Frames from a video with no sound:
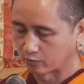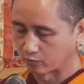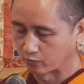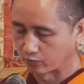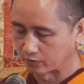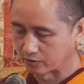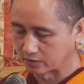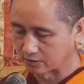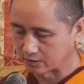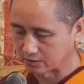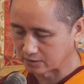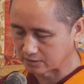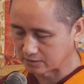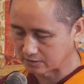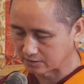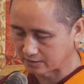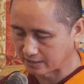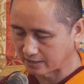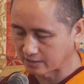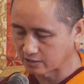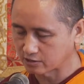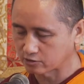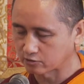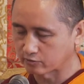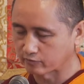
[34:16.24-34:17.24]
with a
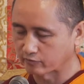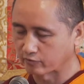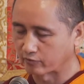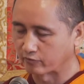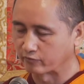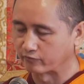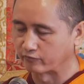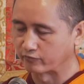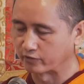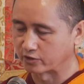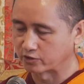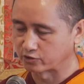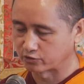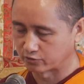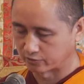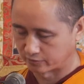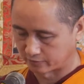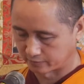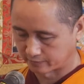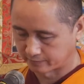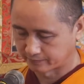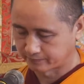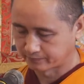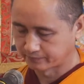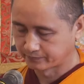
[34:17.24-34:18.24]
sense of conviction,